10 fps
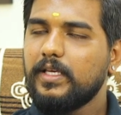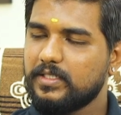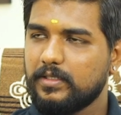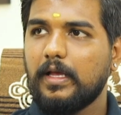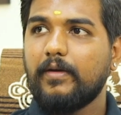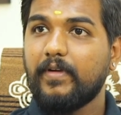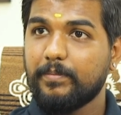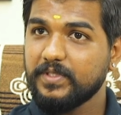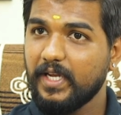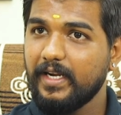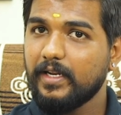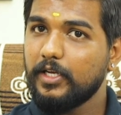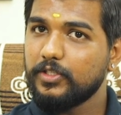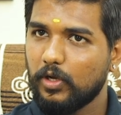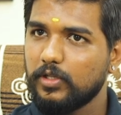Yes, website
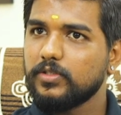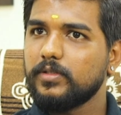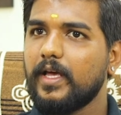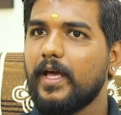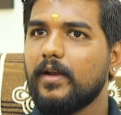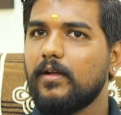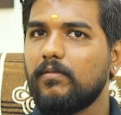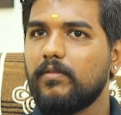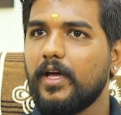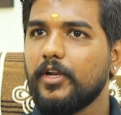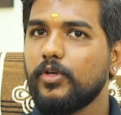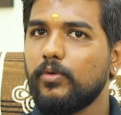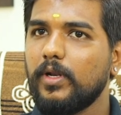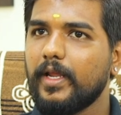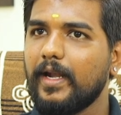is also there where
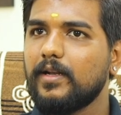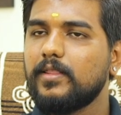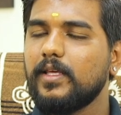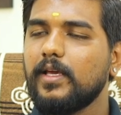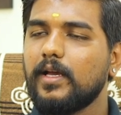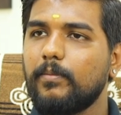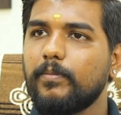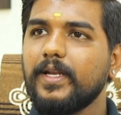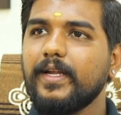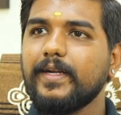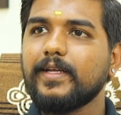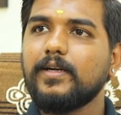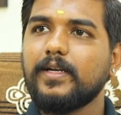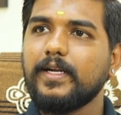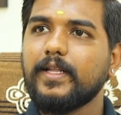you will get the
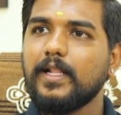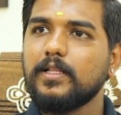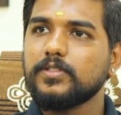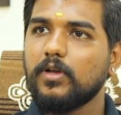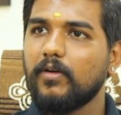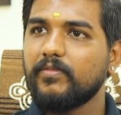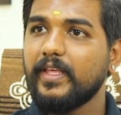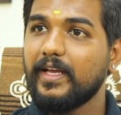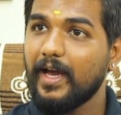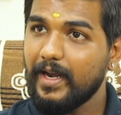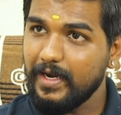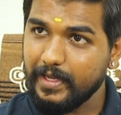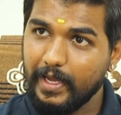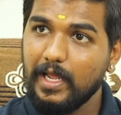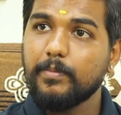complete details of the
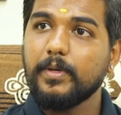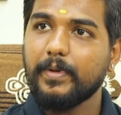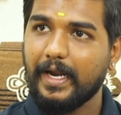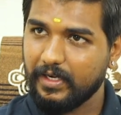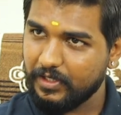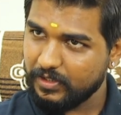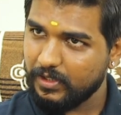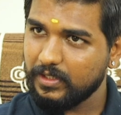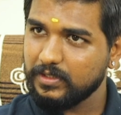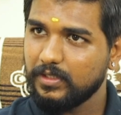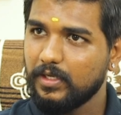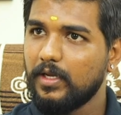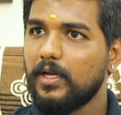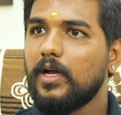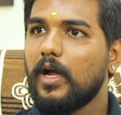current ALP practitioners
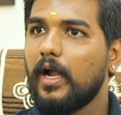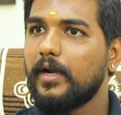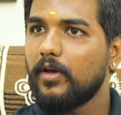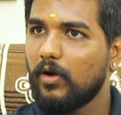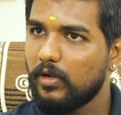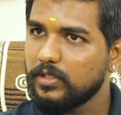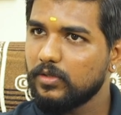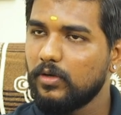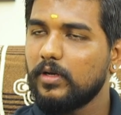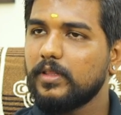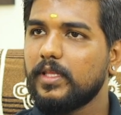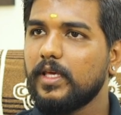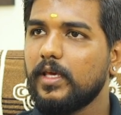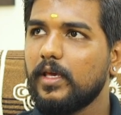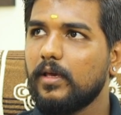and also
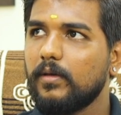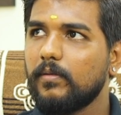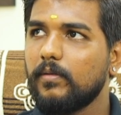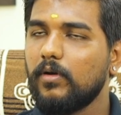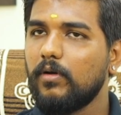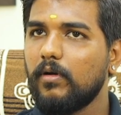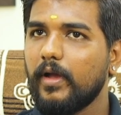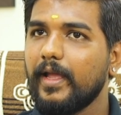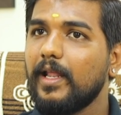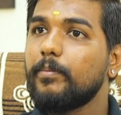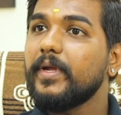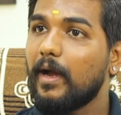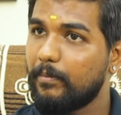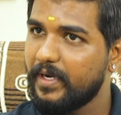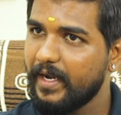the, you know, ALP
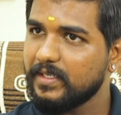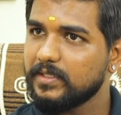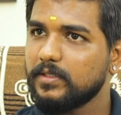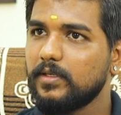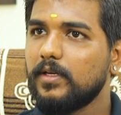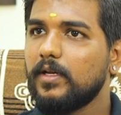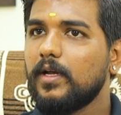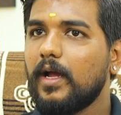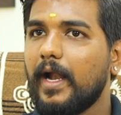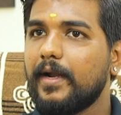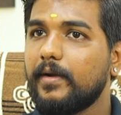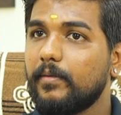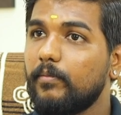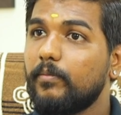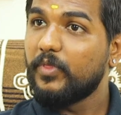updates
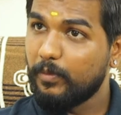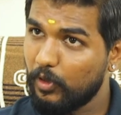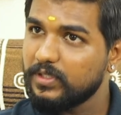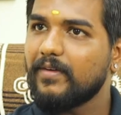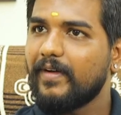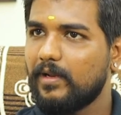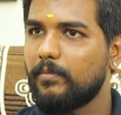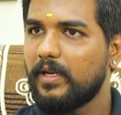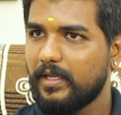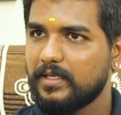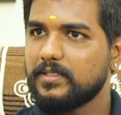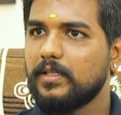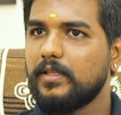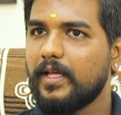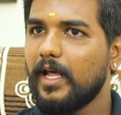and the books available. Yes,
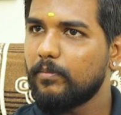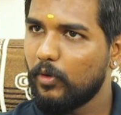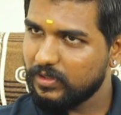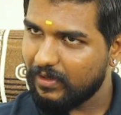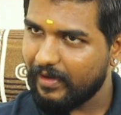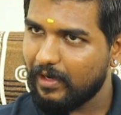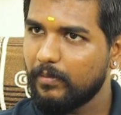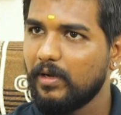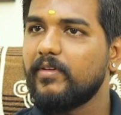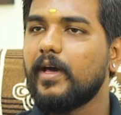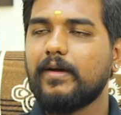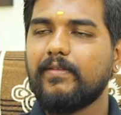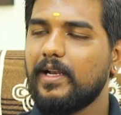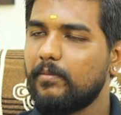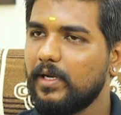there are books available. We are
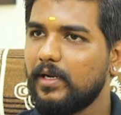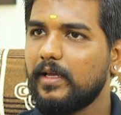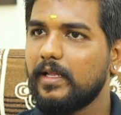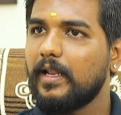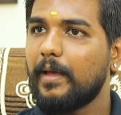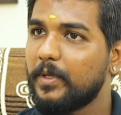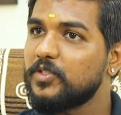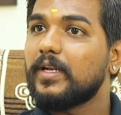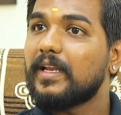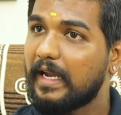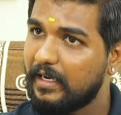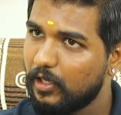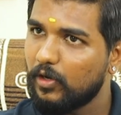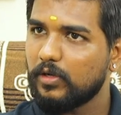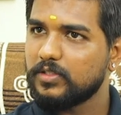available in Amazon
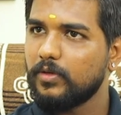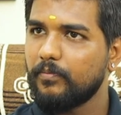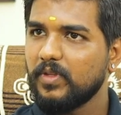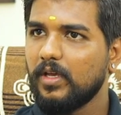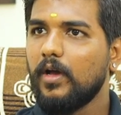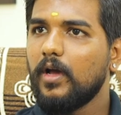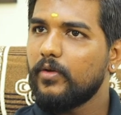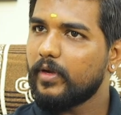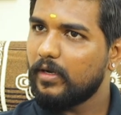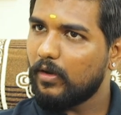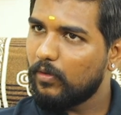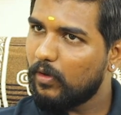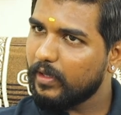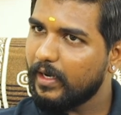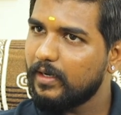Kindle also. You can
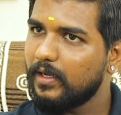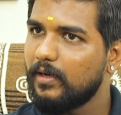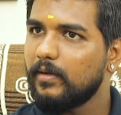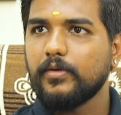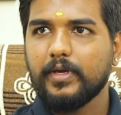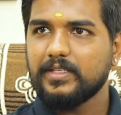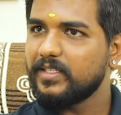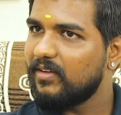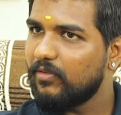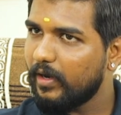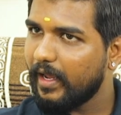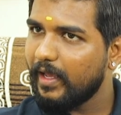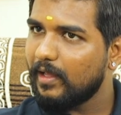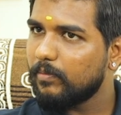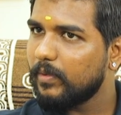download Kindle, you can check for
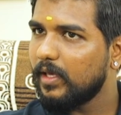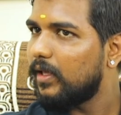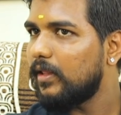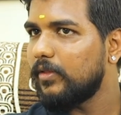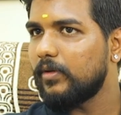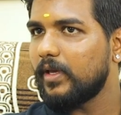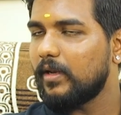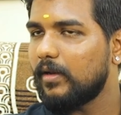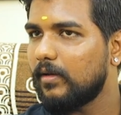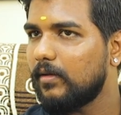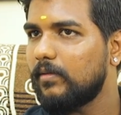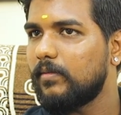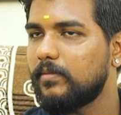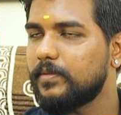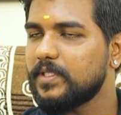ALP, you
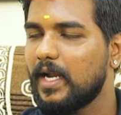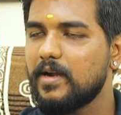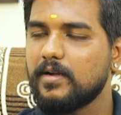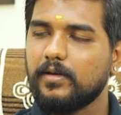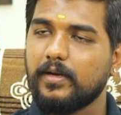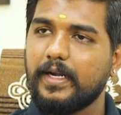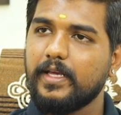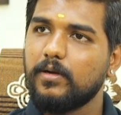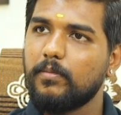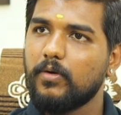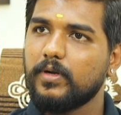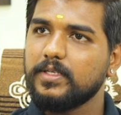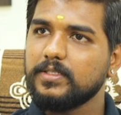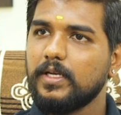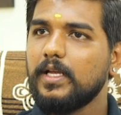can start reading about
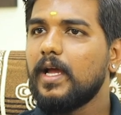us.